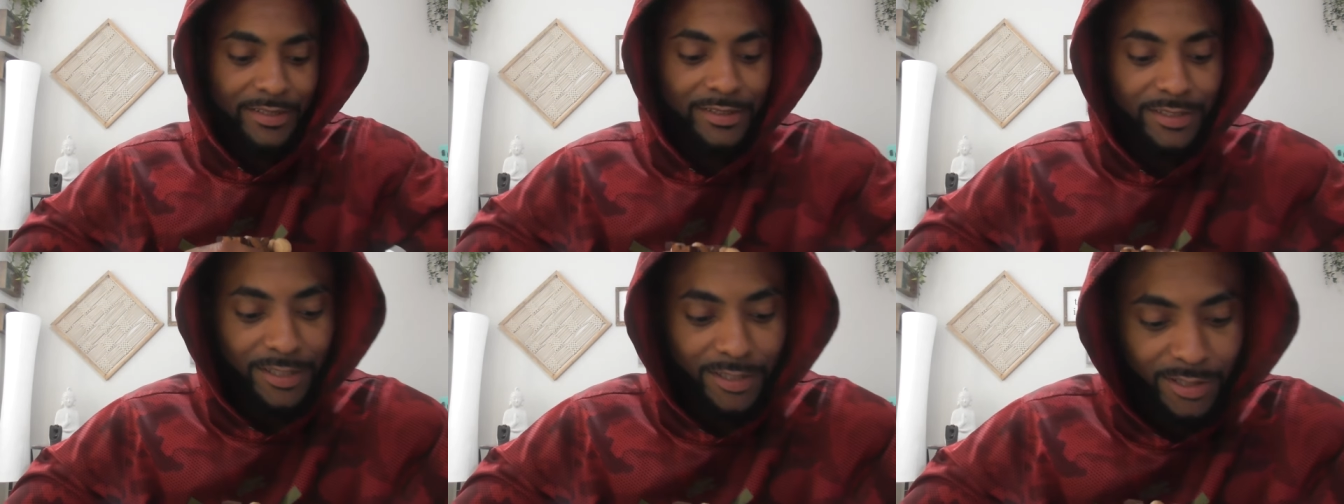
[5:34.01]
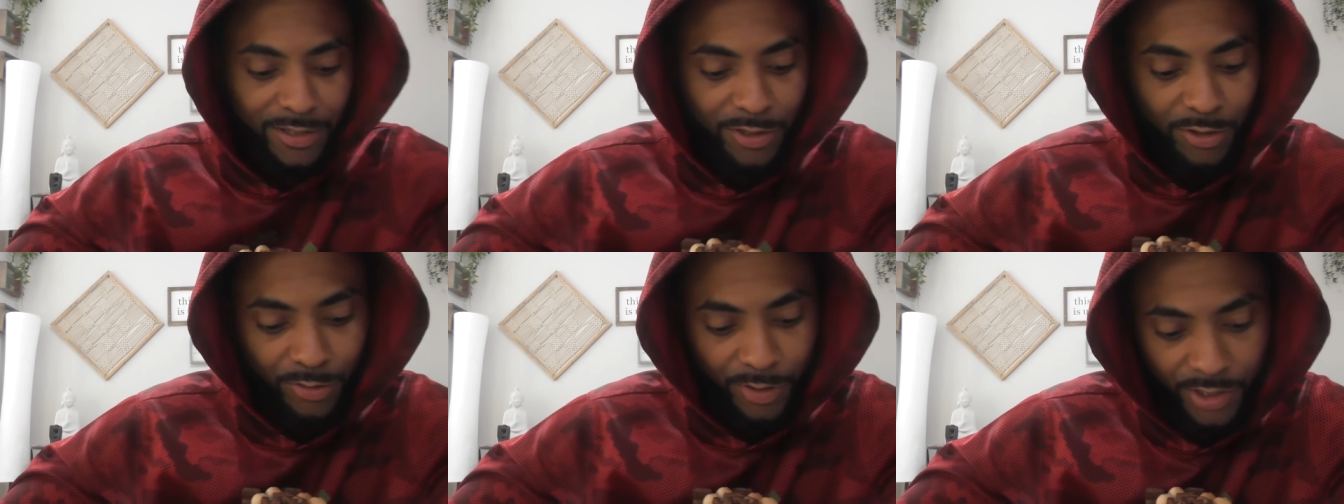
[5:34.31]
to the
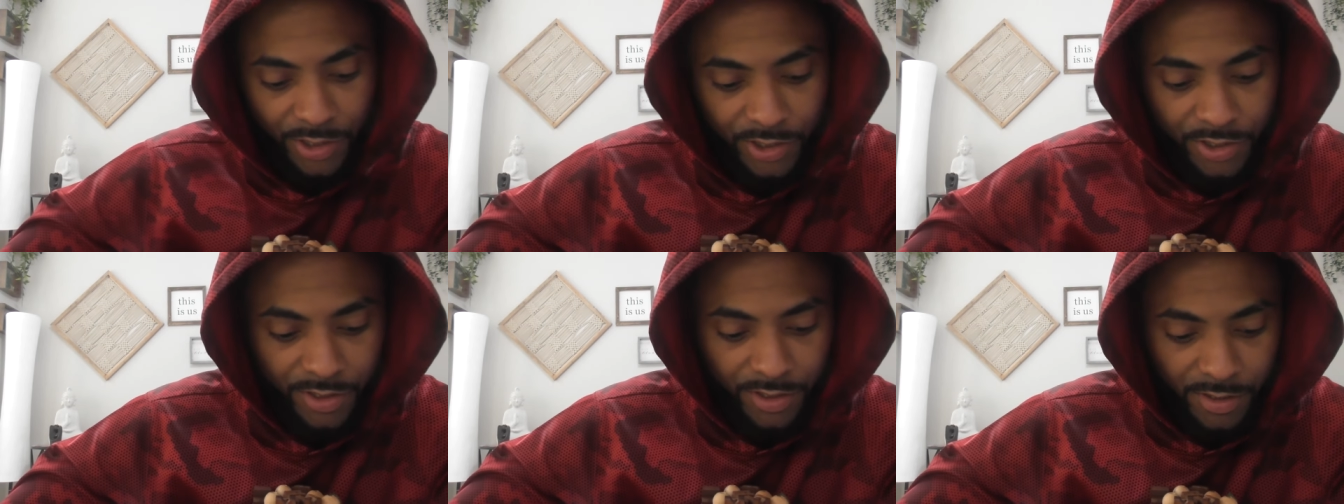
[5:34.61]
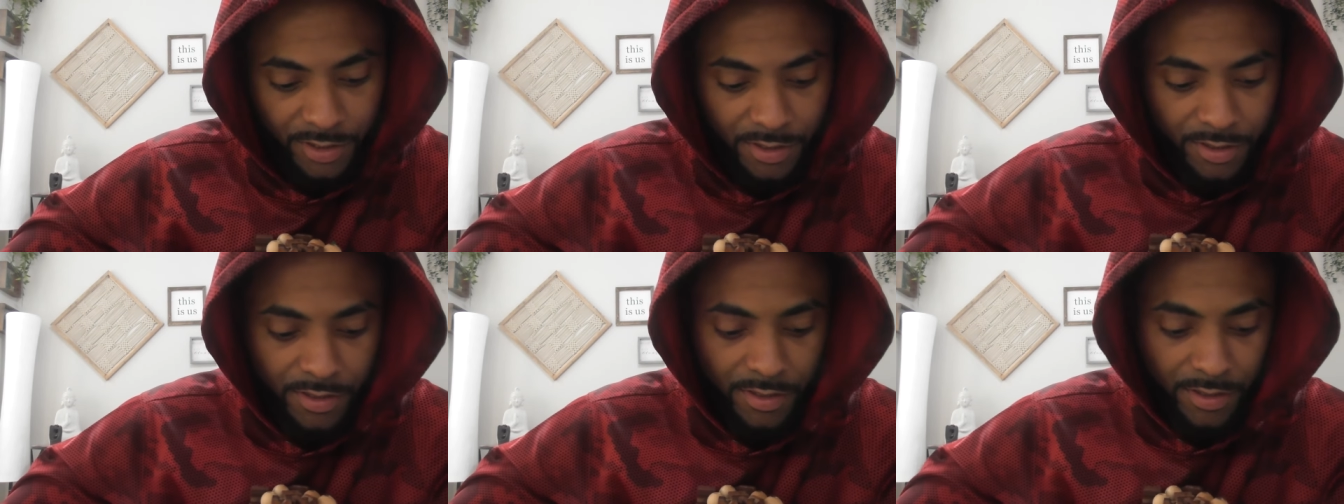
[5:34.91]

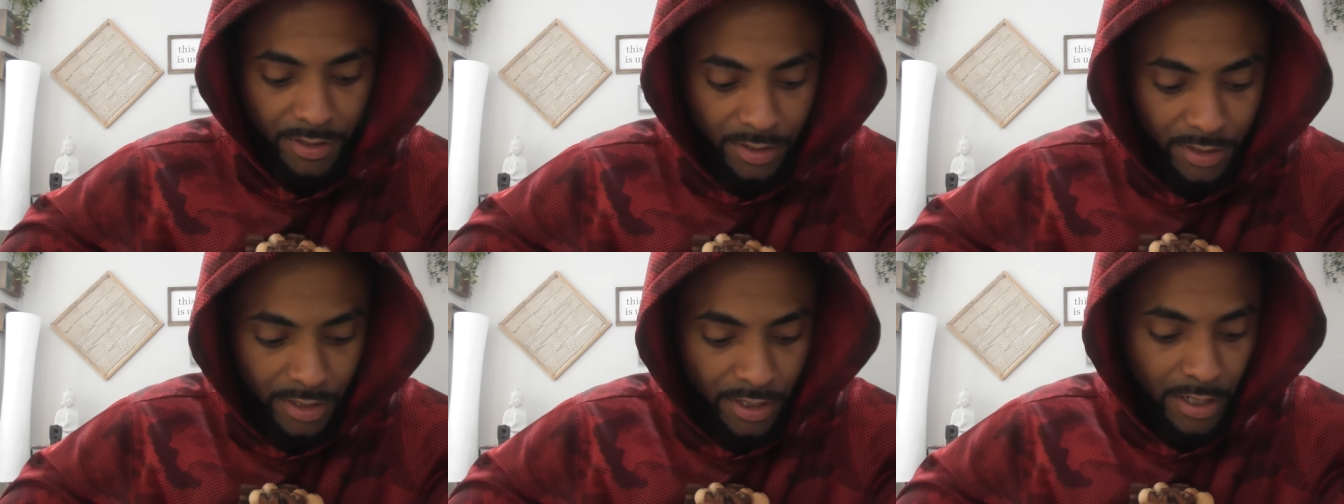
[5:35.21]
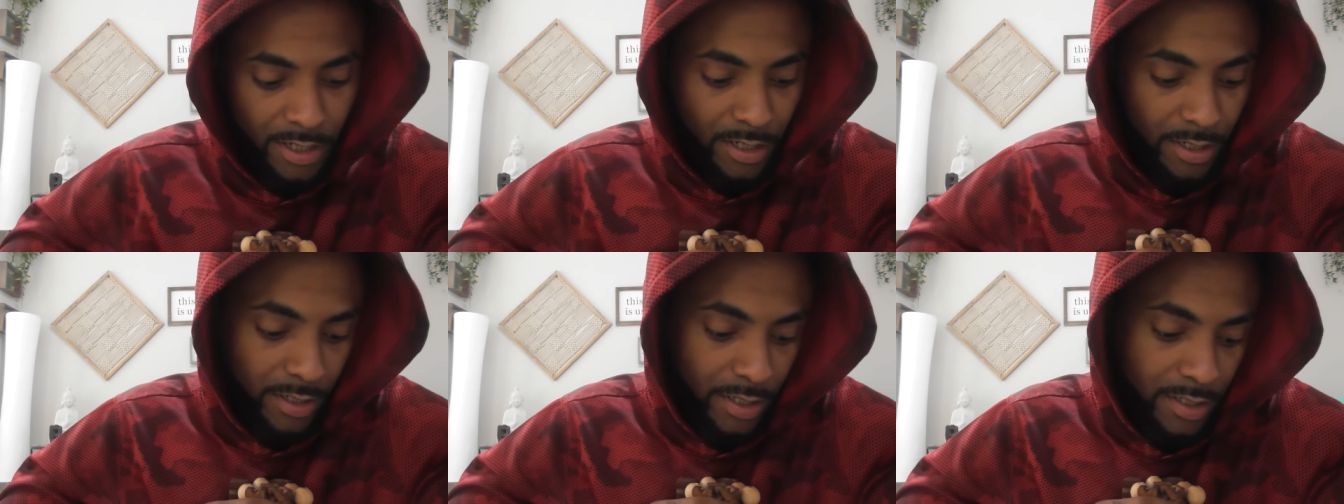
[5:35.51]
questions
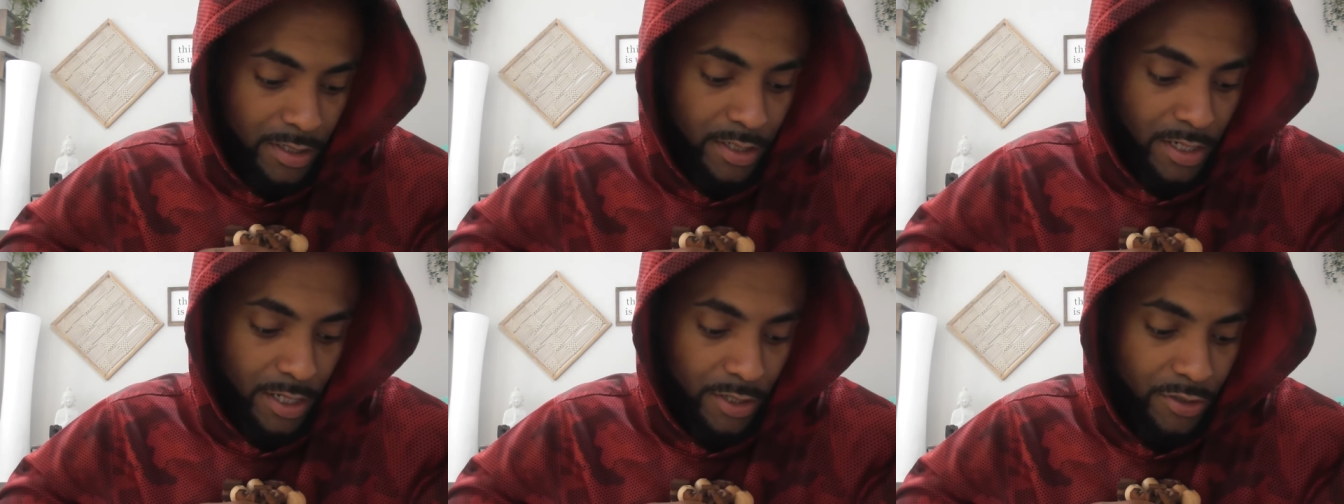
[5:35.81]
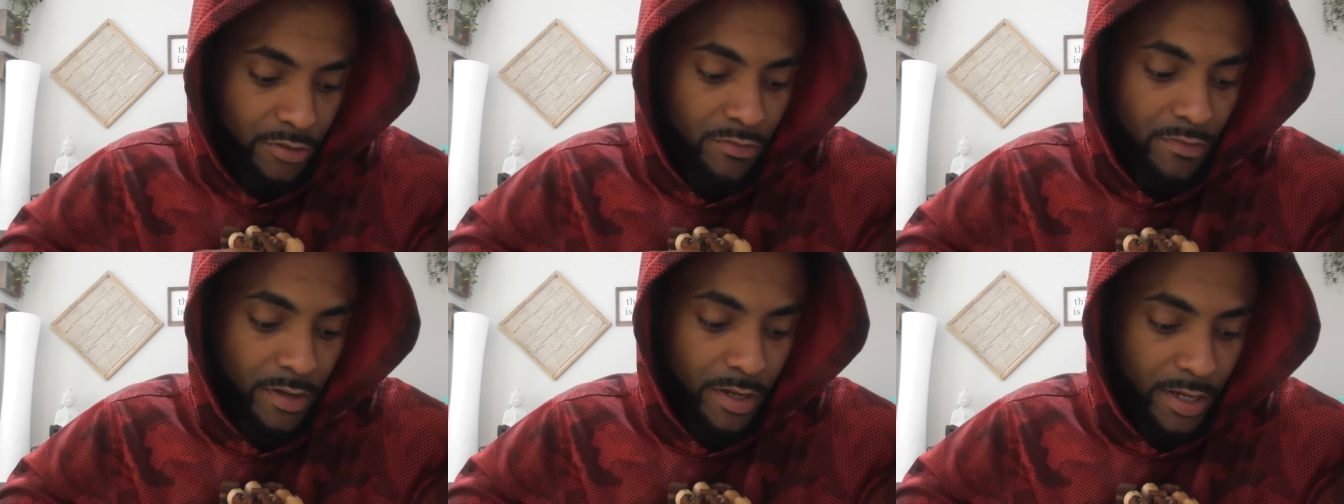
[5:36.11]
that's got
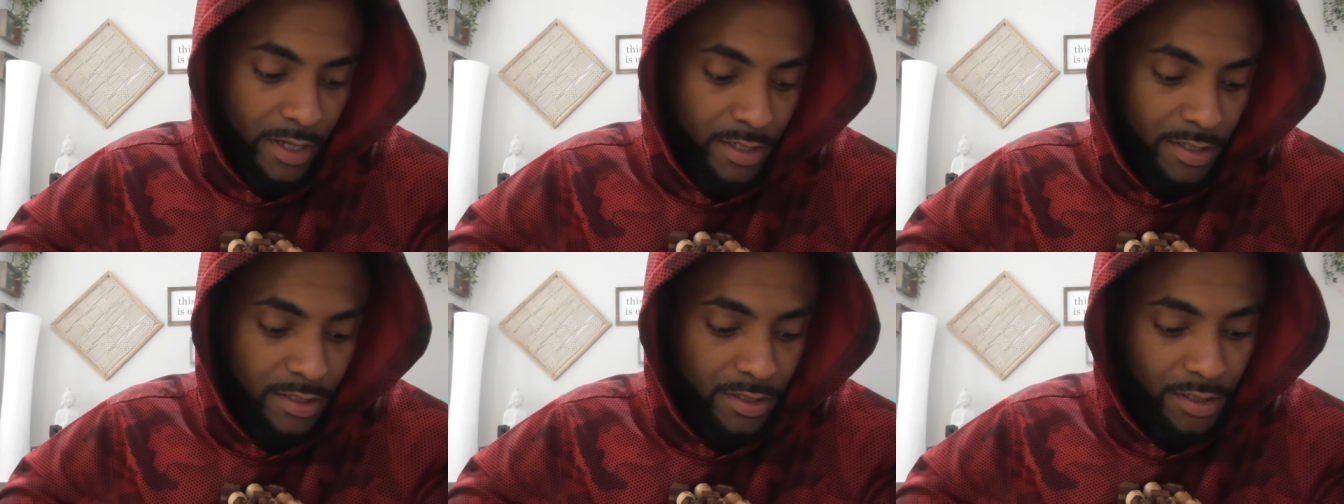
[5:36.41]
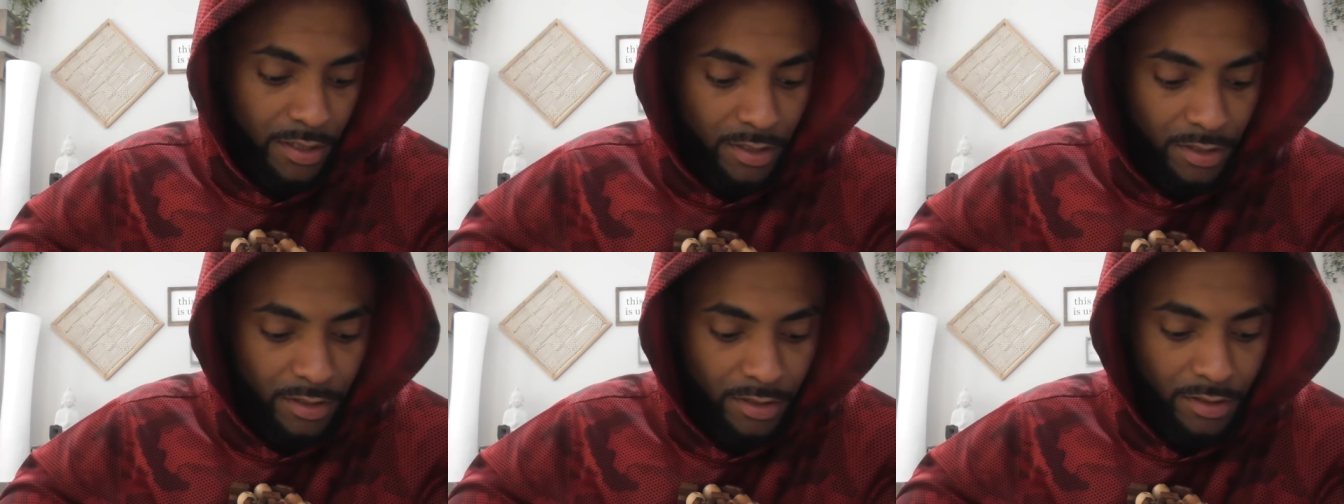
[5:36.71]
you
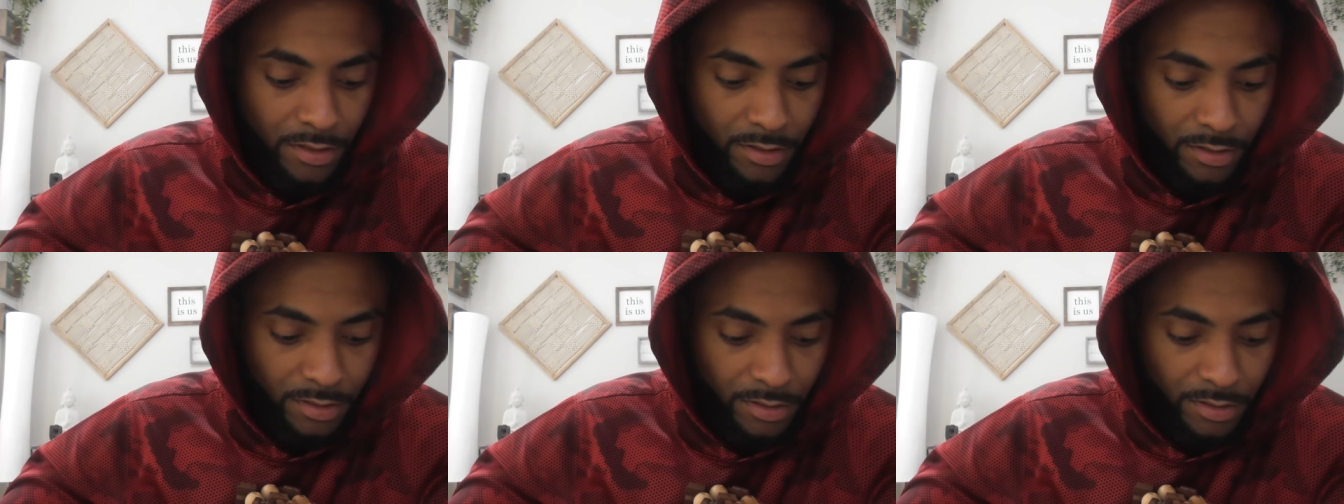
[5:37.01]
asking.